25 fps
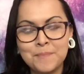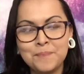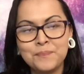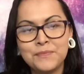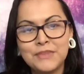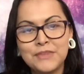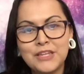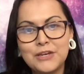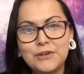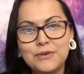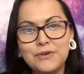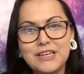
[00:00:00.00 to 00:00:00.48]

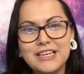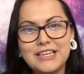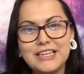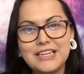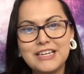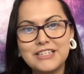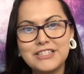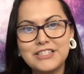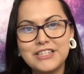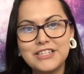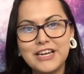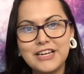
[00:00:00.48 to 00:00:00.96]
who can
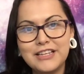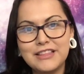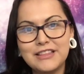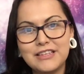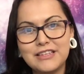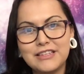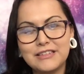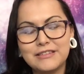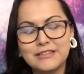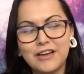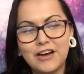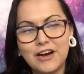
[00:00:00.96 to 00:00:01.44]
check
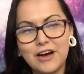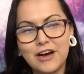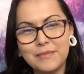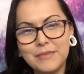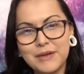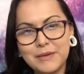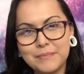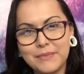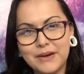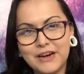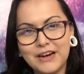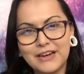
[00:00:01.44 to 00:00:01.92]
the
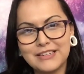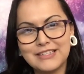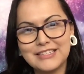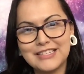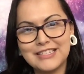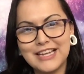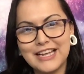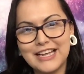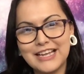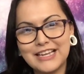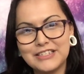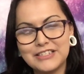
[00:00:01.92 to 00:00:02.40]
comment box
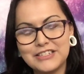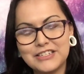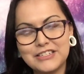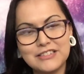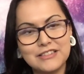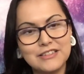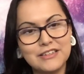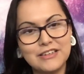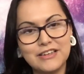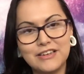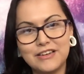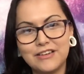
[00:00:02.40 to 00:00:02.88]
and just
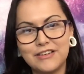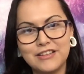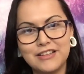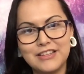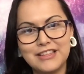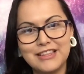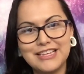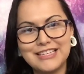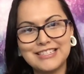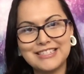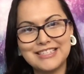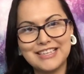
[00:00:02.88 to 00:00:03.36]
look at all the
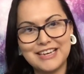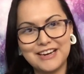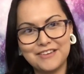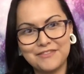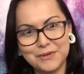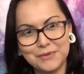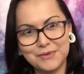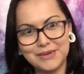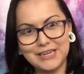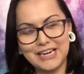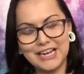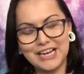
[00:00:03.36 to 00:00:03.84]
things that
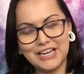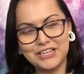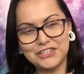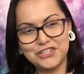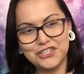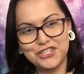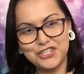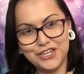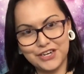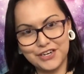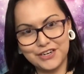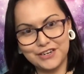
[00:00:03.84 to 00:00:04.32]
everyone has
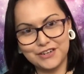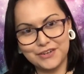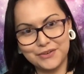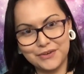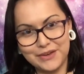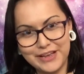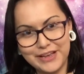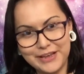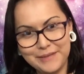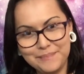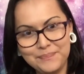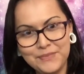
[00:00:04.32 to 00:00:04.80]
shared,
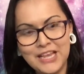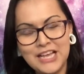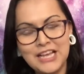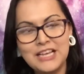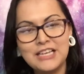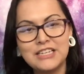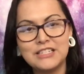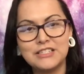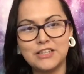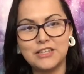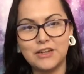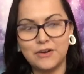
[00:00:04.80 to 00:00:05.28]
okay?
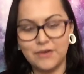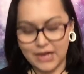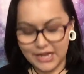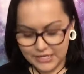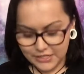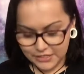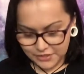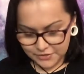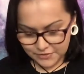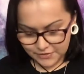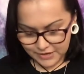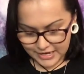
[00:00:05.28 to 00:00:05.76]
So I
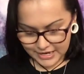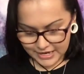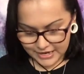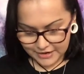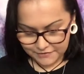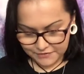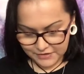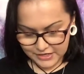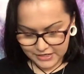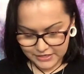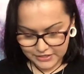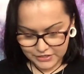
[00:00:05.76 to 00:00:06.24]
do have
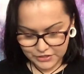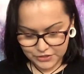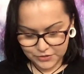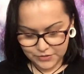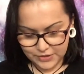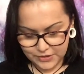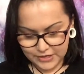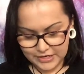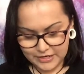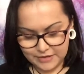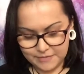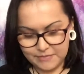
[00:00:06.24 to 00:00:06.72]
here
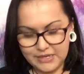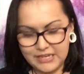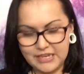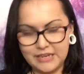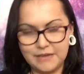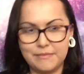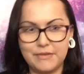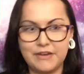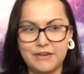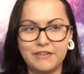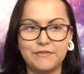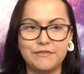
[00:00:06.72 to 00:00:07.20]
joining me
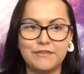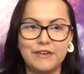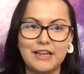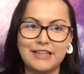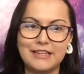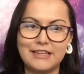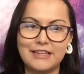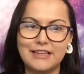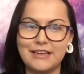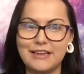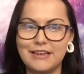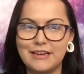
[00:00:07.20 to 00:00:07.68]
my friend
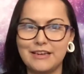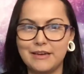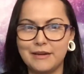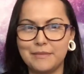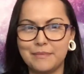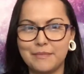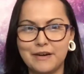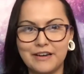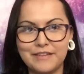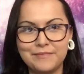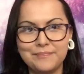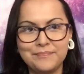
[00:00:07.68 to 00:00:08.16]

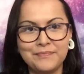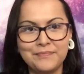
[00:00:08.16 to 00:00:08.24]
Enigma.